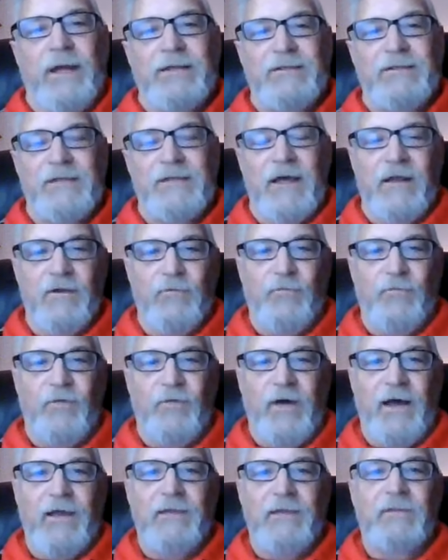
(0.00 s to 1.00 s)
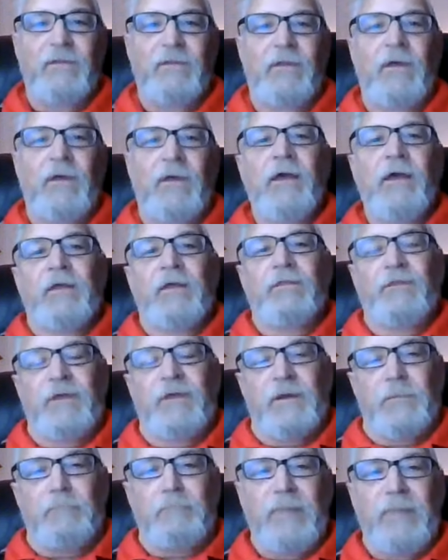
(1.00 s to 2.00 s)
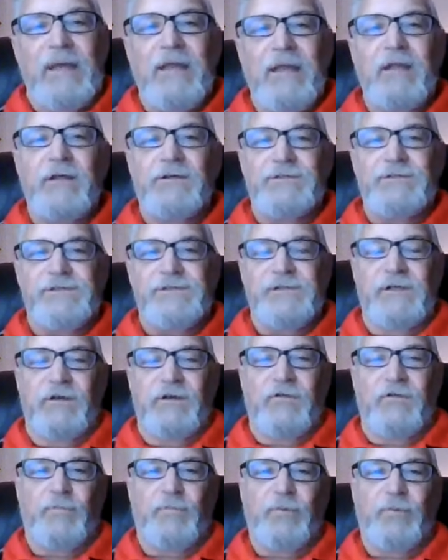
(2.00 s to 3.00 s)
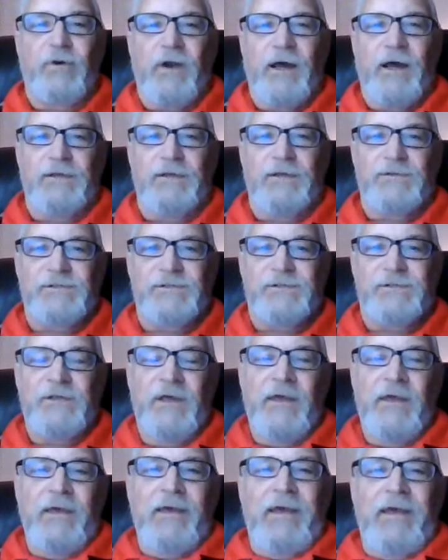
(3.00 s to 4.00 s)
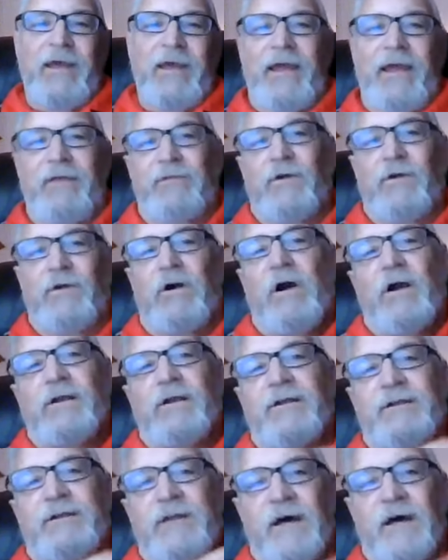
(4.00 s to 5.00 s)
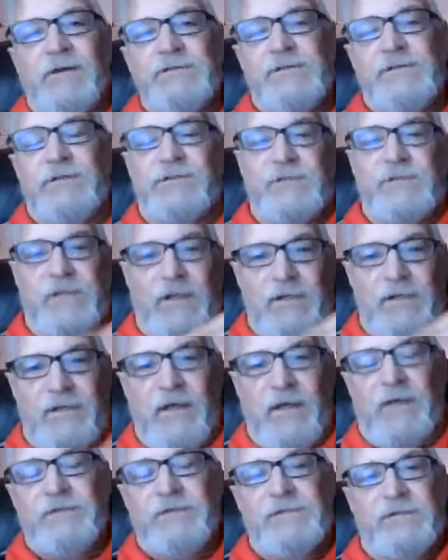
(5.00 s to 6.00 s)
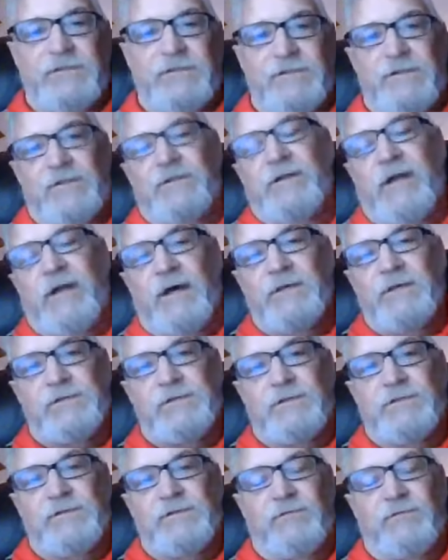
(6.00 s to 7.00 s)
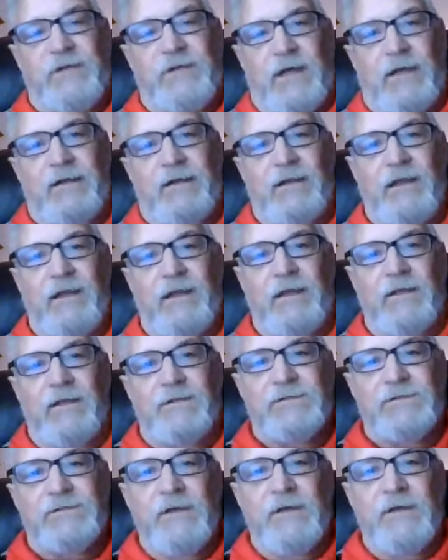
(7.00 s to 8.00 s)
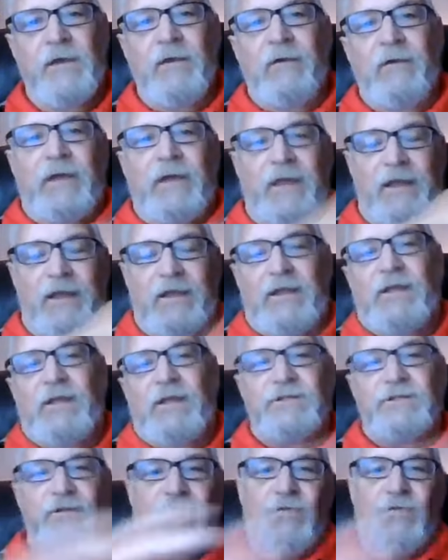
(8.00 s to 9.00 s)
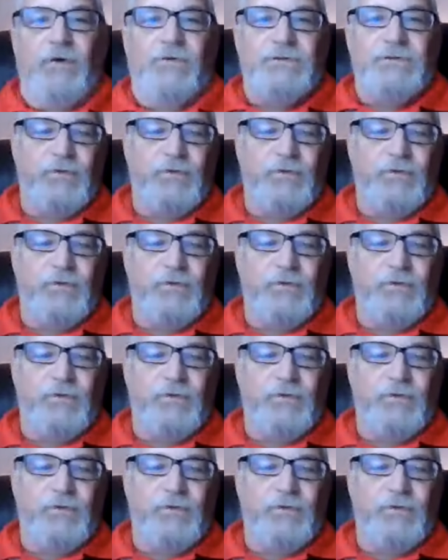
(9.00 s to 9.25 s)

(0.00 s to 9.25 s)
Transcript: the immediacy of price. And there are dozens and dozens and dozens of techniques in each of those 3 categories.